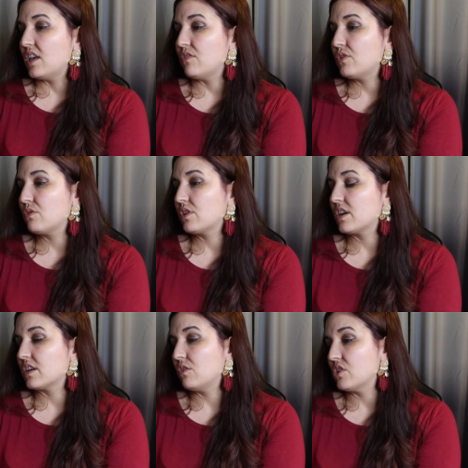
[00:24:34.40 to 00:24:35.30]
If you
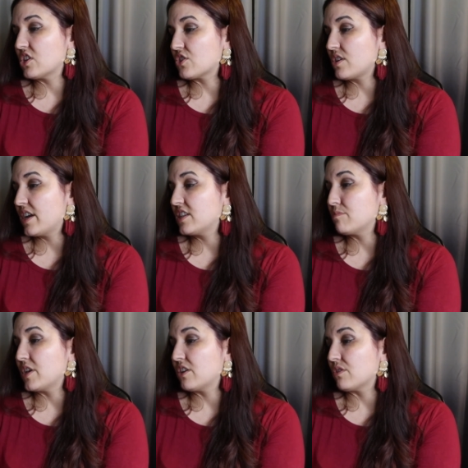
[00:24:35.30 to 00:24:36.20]
are going to try
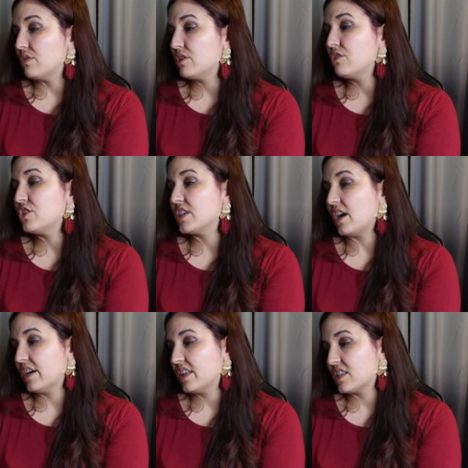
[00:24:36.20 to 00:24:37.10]
to make your own
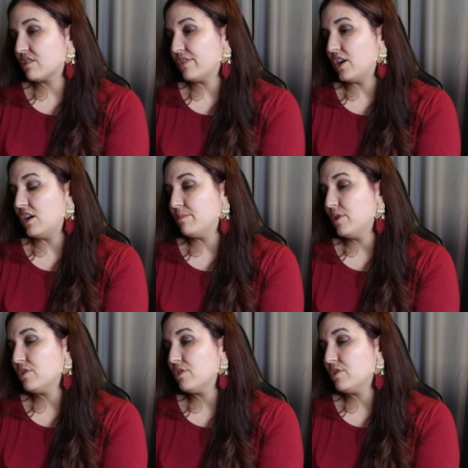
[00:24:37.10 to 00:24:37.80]
hoshigaki this fall,